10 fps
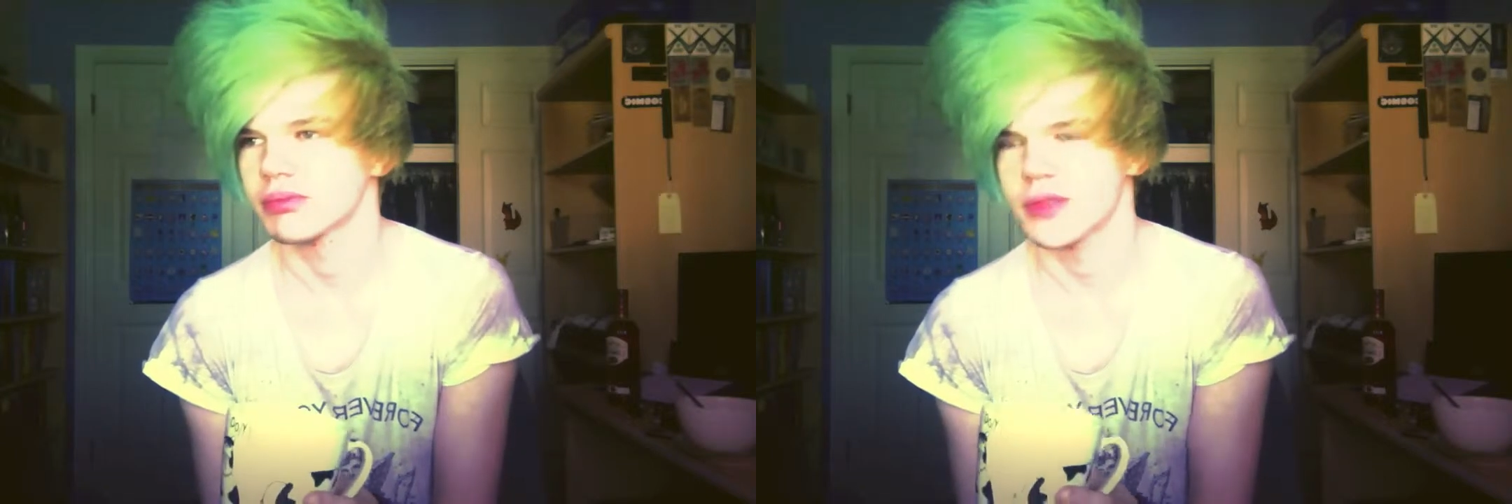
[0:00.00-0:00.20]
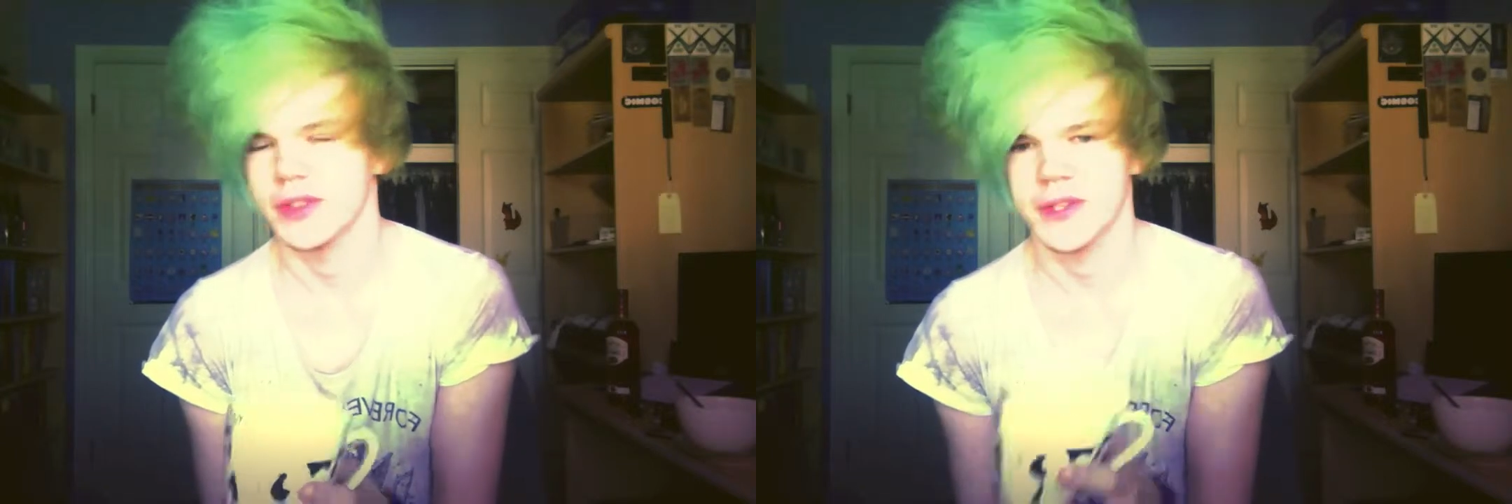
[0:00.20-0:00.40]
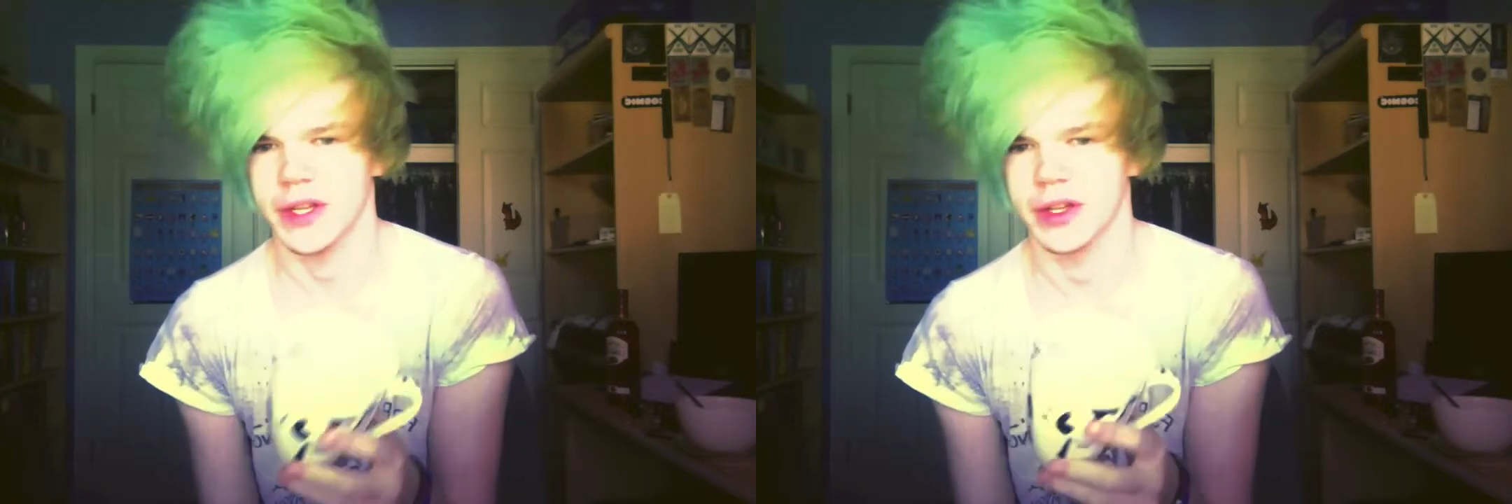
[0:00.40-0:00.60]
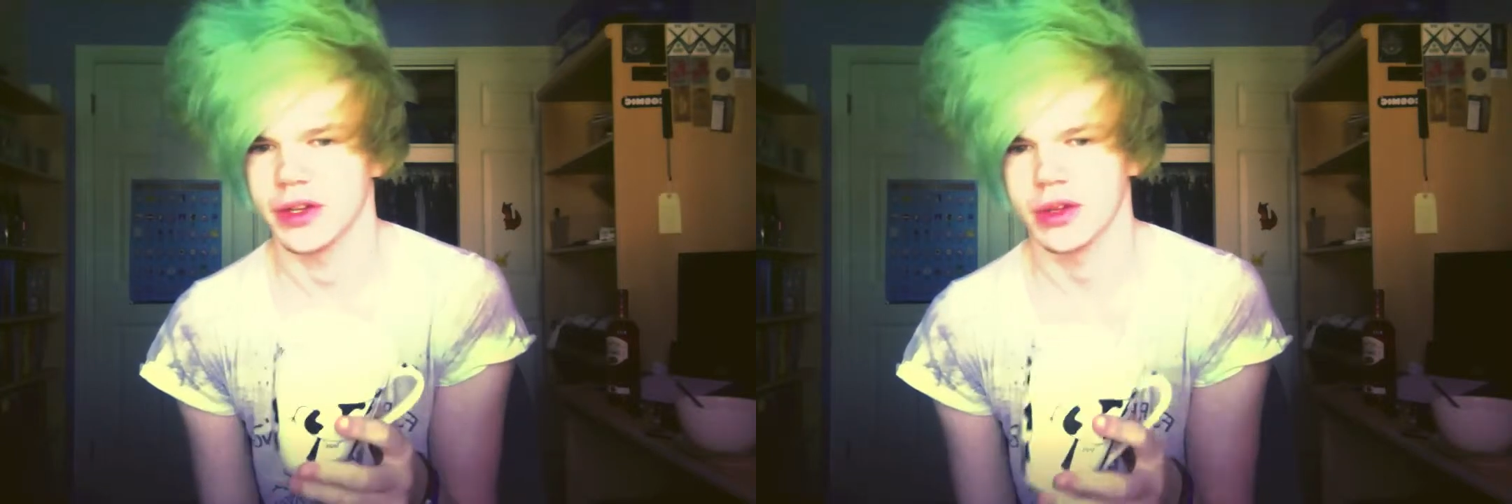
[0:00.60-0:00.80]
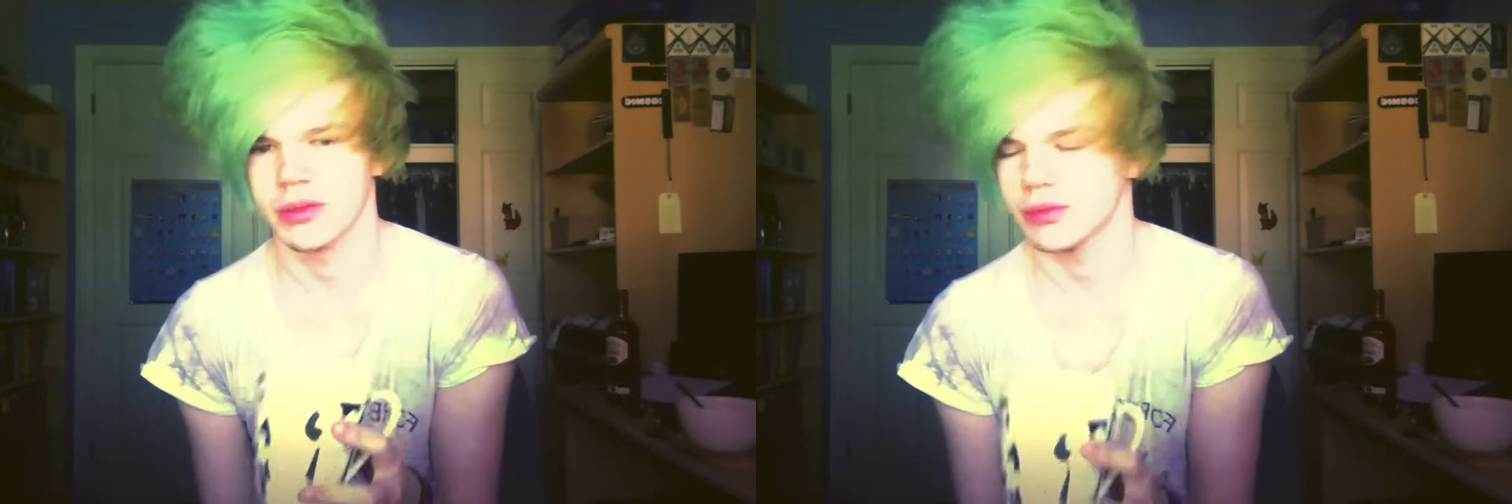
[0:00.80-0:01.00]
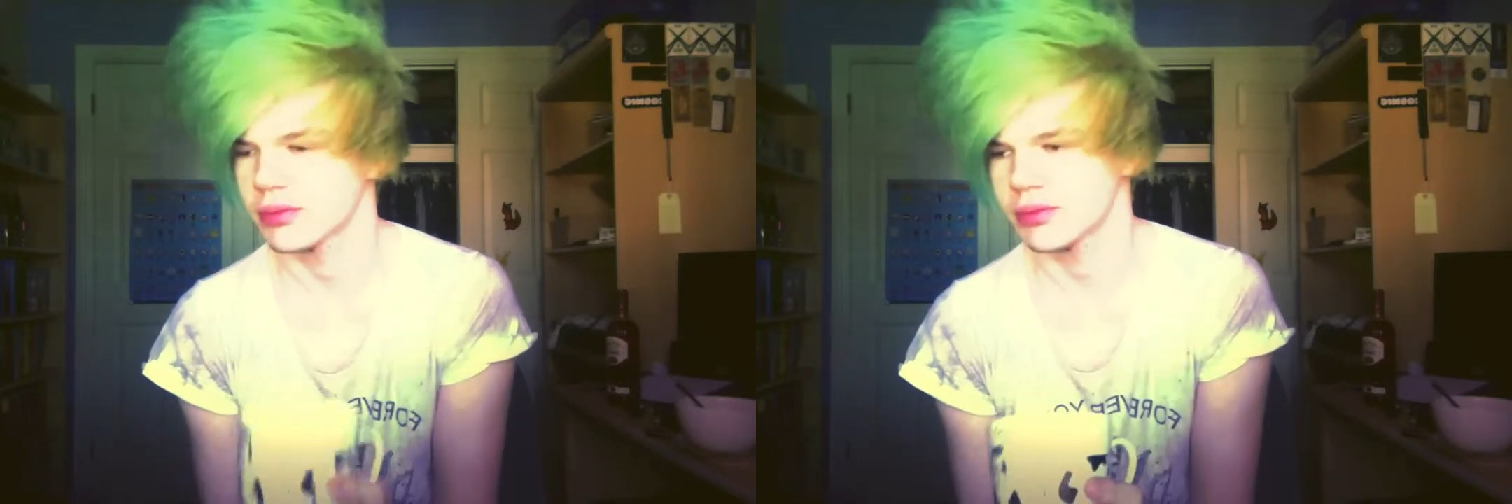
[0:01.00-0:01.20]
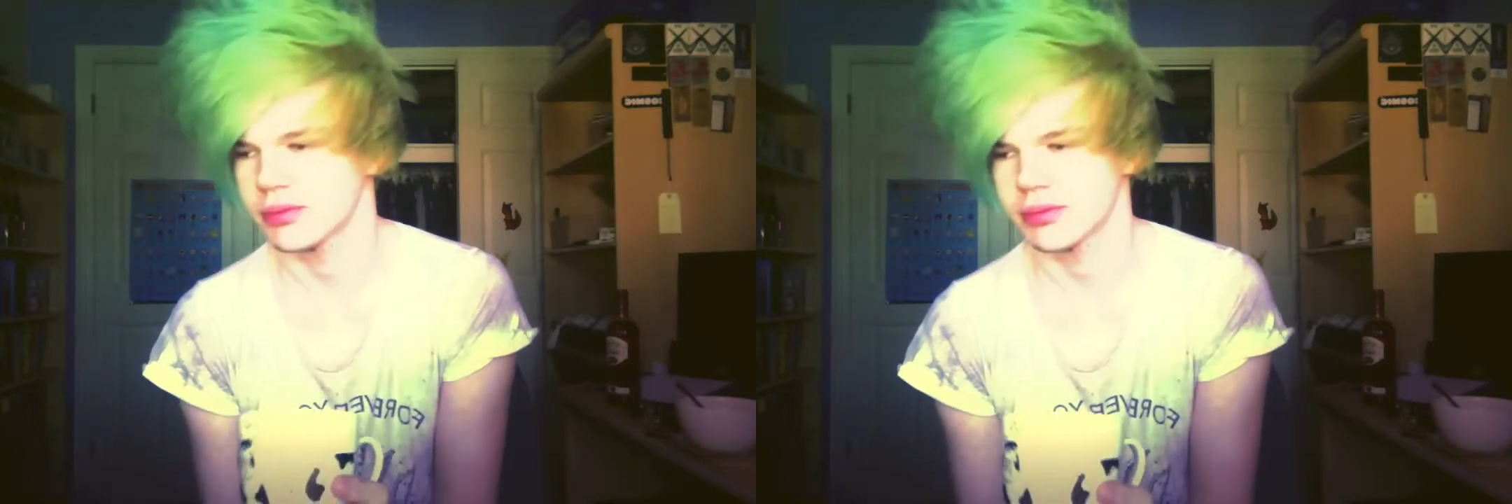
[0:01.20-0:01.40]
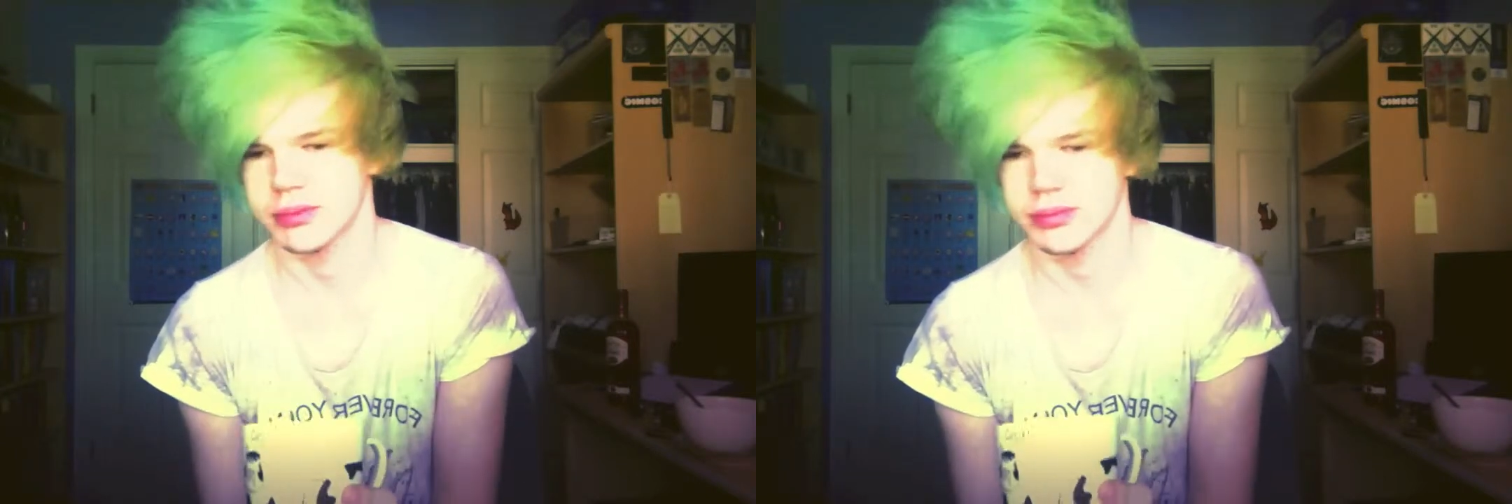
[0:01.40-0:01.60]
It's tea in here.
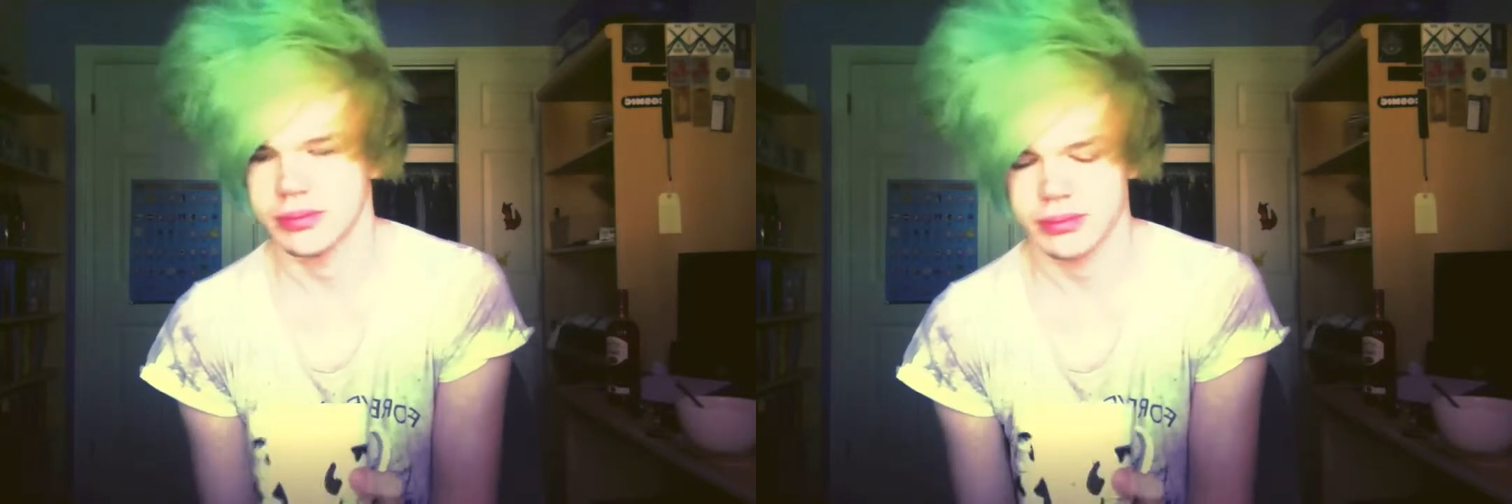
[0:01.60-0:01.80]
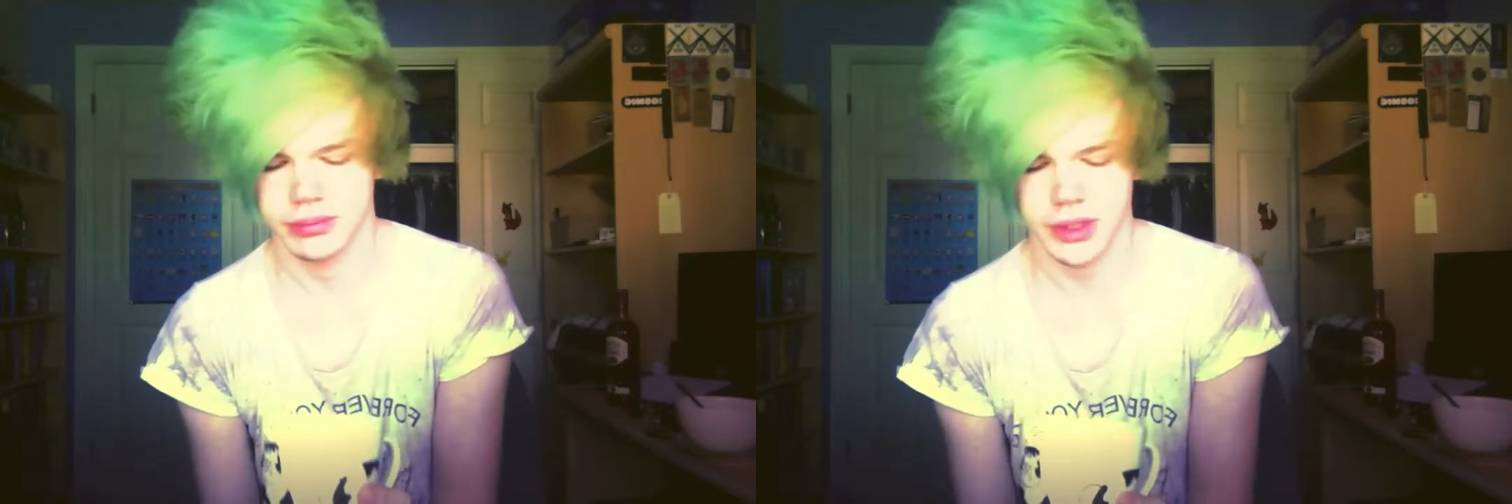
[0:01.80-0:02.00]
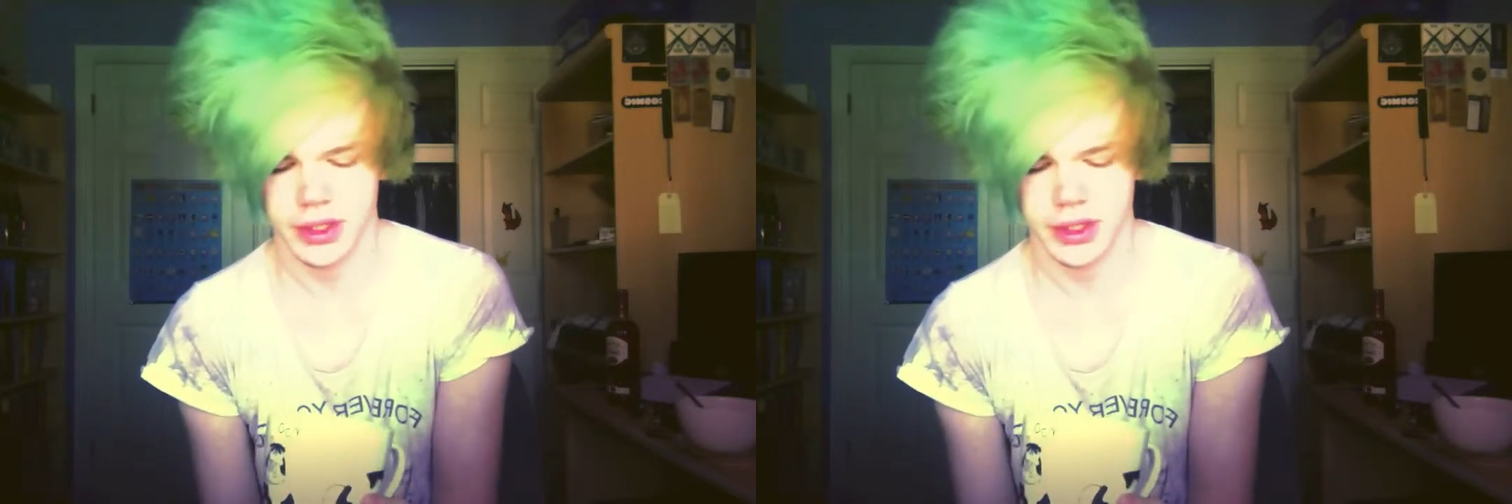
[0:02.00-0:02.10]
You